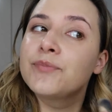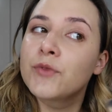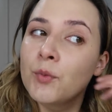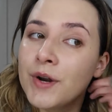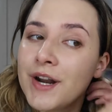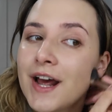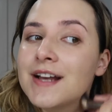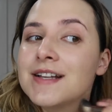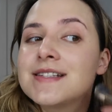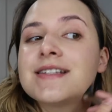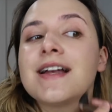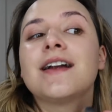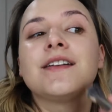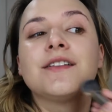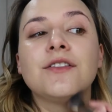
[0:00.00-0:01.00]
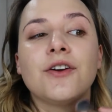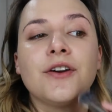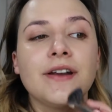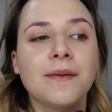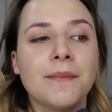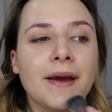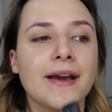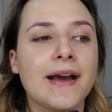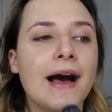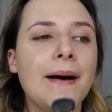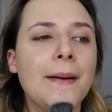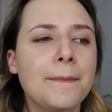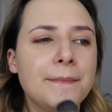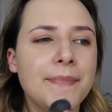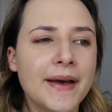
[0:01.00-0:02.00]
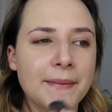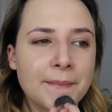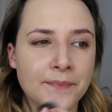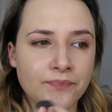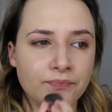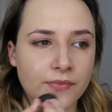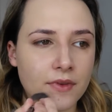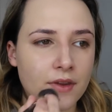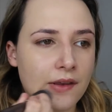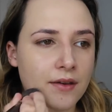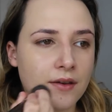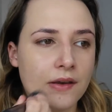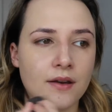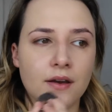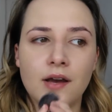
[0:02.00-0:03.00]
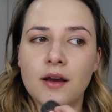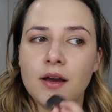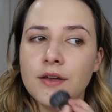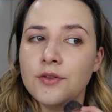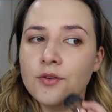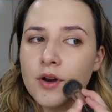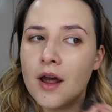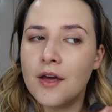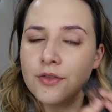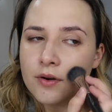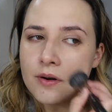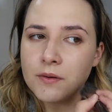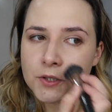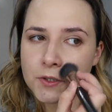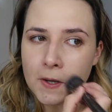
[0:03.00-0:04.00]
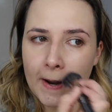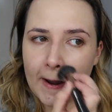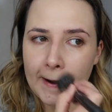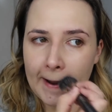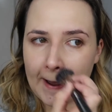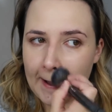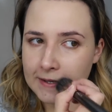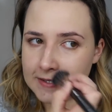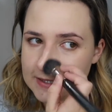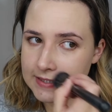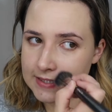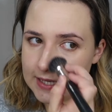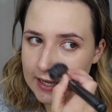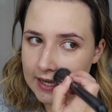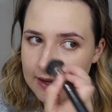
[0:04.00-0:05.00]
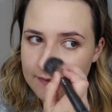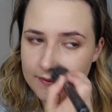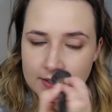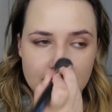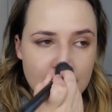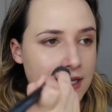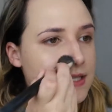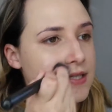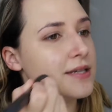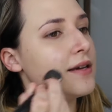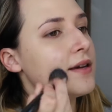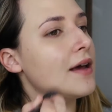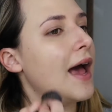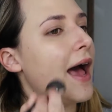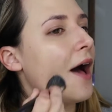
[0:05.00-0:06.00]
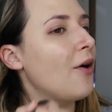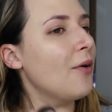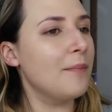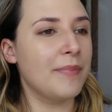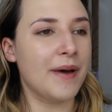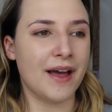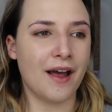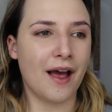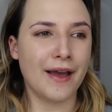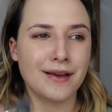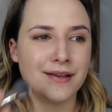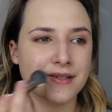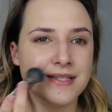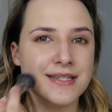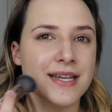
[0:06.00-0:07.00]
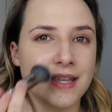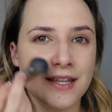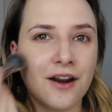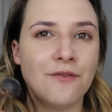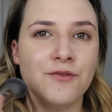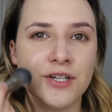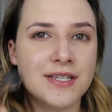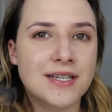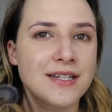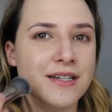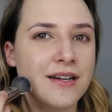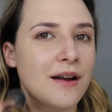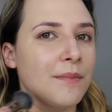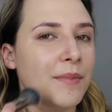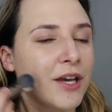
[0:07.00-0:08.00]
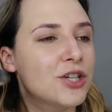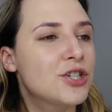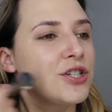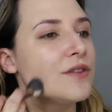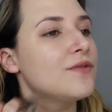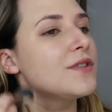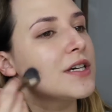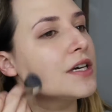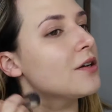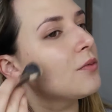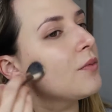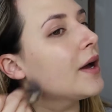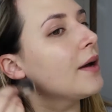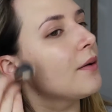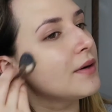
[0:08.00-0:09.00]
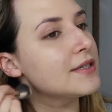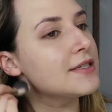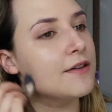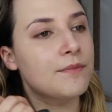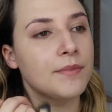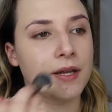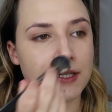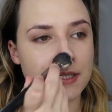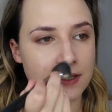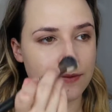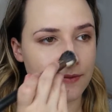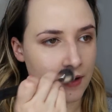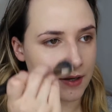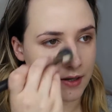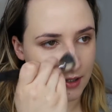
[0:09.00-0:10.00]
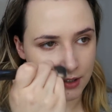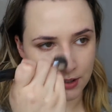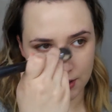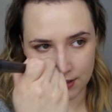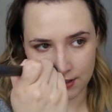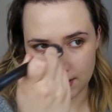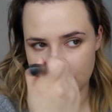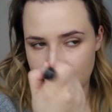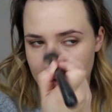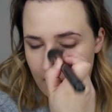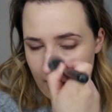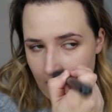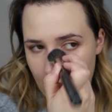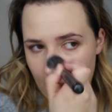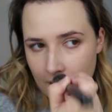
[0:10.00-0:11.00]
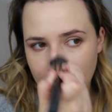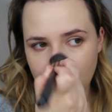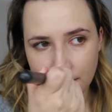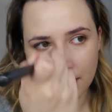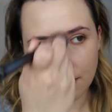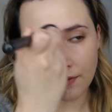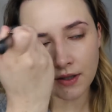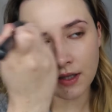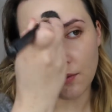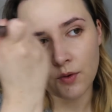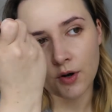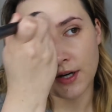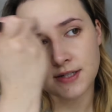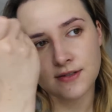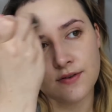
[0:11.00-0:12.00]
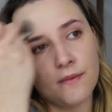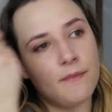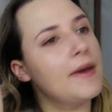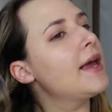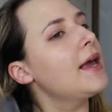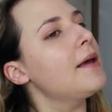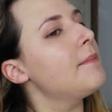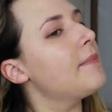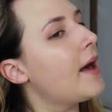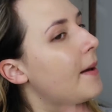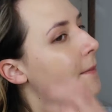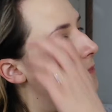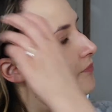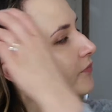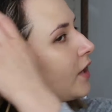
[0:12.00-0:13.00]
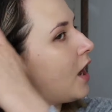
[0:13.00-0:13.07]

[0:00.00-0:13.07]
when I started learning makeup. But I thought I would try it out to see if it does help, but I can see that I've just ended up like shifting it away once I've blended the foundation. So I don't think it really works for me, but